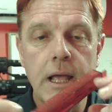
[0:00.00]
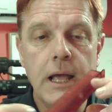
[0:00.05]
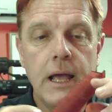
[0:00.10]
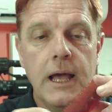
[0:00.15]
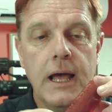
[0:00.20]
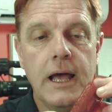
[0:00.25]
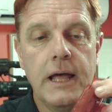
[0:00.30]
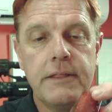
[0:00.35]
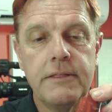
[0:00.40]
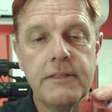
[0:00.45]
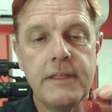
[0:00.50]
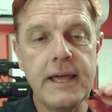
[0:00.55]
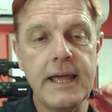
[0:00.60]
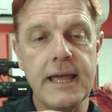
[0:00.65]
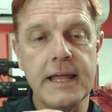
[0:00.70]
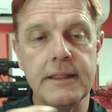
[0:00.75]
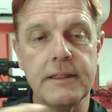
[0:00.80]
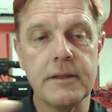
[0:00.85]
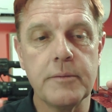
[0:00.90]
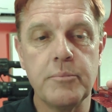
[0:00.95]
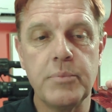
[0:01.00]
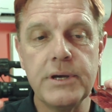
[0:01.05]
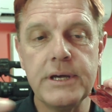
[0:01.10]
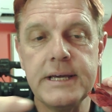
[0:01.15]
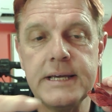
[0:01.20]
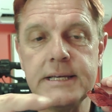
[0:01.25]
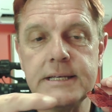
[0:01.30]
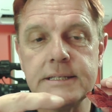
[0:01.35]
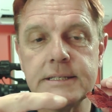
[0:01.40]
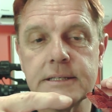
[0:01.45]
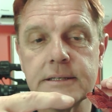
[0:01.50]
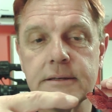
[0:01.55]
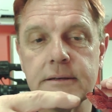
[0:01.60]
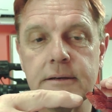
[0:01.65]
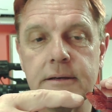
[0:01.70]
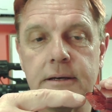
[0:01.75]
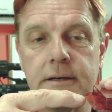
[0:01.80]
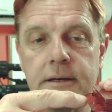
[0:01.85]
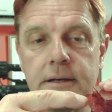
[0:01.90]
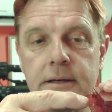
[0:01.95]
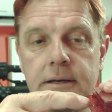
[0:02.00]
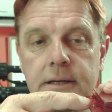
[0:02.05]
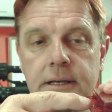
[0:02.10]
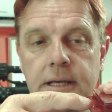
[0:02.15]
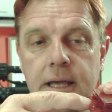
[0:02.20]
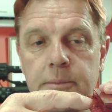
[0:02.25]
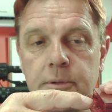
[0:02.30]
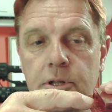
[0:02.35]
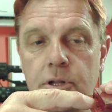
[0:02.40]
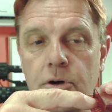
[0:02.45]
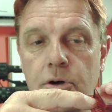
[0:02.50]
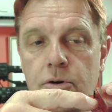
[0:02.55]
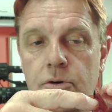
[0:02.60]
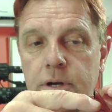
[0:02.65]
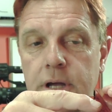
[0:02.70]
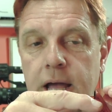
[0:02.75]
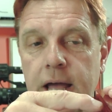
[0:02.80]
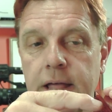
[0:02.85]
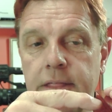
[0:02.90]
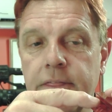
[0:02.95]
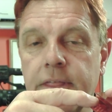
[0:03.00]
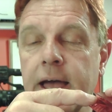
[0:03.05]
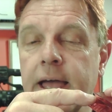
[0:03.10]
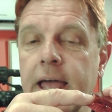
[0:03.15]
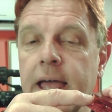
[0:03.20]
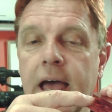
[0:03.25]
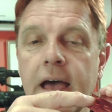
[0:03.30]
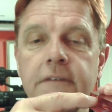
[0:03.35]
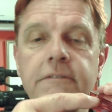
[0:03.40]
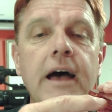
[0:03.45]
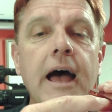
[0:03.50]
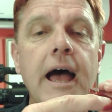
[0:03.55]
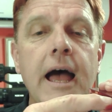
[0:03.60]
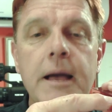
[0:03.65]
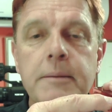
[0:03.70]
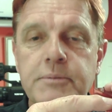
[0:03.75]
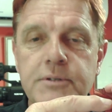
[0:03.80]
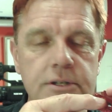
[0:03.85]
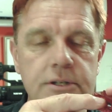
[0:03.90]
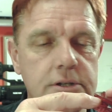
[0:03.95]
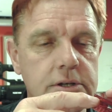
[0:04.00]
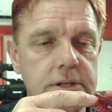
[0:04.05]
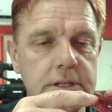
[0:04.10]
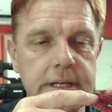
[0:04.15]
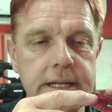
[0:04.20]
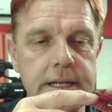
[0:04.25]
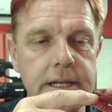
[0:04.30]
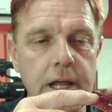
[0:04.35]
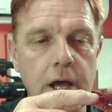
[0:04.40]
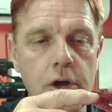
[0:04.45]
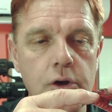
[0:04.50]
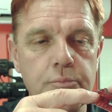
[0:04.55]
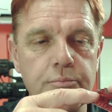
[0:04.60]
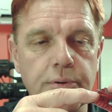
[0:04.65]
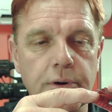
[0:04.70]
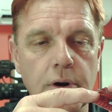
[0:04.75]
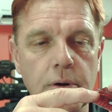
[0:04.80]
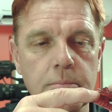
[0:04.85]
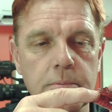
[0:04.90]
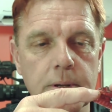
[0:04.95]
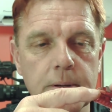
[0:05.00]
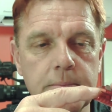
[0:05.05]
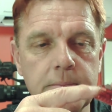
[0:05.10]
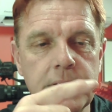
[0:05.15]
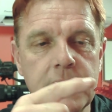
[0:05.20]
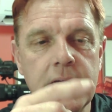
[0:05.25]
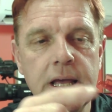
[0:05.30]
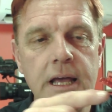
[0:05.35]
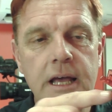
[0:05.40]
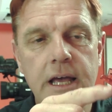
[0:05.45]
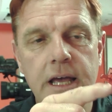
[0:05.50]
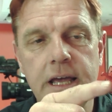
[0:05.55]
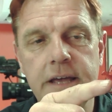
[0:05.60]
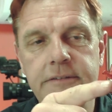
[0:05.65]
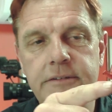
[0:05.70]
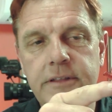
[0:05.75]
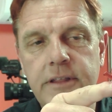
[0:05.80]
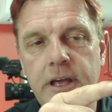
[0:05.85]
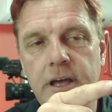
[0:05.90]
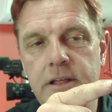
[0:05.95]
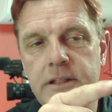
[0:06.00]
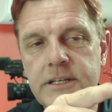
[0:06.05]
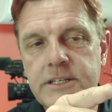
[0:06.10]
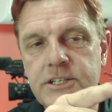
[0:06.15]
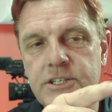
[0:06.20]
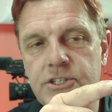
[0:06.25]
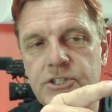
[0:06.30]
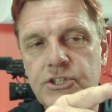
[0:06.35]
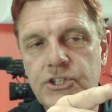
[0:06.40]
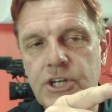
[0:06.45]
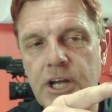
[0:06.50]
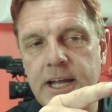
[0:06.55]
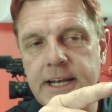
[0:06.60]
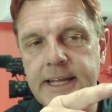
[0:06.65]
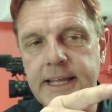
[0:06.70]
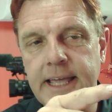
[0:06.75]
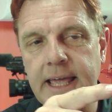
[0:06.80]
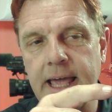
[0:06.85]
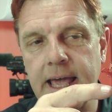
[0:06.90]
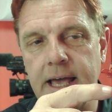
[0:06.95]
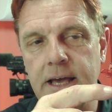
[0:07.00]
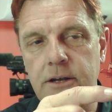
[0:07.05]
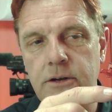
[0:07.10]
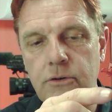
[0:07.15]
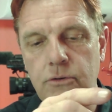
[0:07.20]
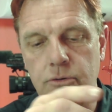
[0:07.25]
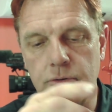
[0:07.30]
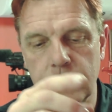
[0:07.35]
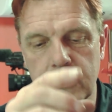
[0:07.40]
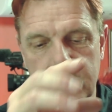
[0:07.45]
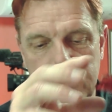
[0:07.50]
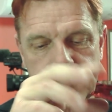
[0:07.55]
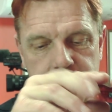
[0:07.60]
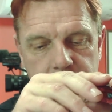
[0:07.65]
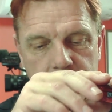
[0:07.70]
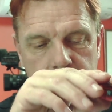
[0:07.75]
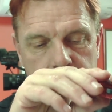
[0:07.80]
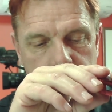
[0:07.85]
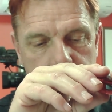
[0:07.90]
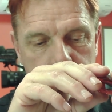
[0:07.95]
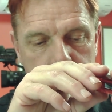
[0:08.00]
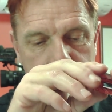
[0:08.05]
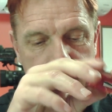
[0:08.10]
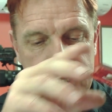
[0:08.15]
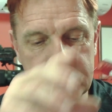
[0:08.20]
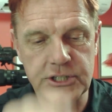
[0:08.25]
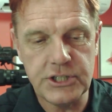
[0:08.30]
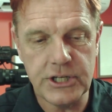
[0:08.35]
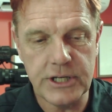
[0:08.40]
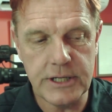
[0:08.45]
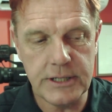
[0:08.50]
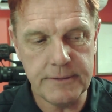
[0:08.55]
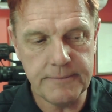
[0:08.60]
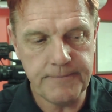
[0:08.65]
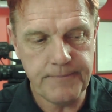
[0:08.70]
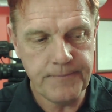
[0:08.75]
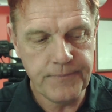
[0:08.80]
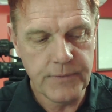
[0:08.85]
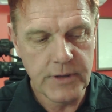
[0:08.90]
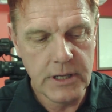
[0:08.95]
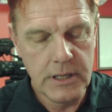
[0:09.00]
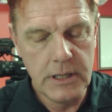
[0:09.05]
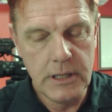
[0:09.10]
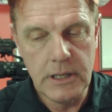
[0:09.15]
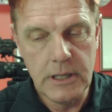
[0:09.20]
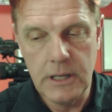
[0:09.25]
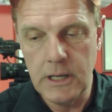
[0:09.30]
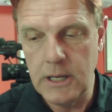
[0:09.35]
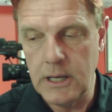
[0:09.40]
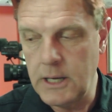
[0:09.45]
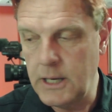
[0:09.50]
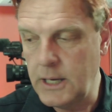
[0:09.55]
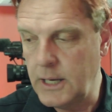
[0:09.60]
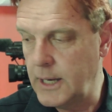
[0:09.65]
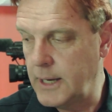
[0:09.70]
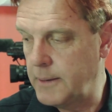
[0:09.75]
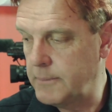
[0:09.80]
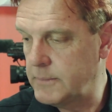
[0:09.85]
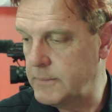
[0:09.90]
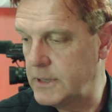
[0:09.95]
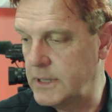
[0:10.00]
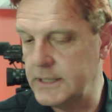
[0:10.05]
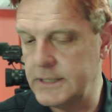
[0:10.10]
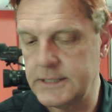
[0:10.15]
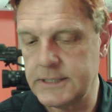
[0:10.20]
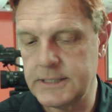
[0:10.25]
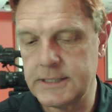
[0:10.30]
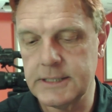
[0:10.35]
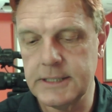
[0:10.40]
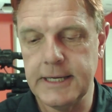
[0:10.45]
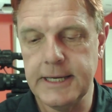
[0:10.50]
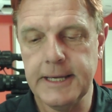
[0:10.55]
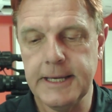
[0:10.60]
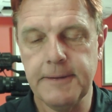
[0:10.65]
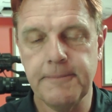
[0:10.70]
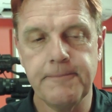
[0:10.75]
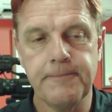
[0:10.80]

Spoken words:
and then the bees come along and they have absolutely no problem, even though this is jutting out. Or if you can imagine, let's see,